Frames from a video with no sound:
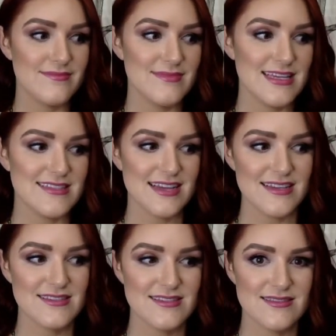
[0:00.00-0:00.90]
it
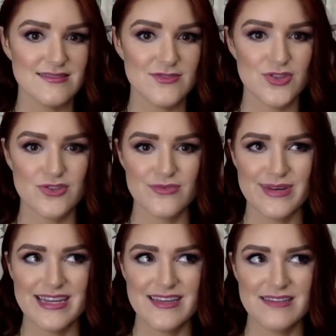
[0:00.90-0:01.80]
does
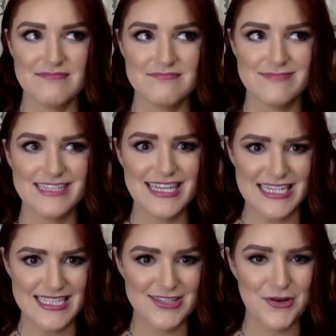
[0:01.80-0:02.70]
three
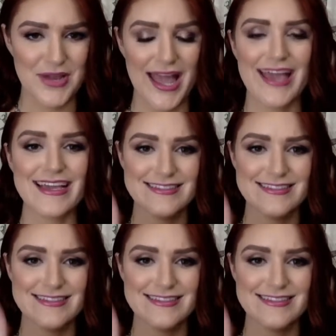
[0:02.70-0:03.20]
D's, okay?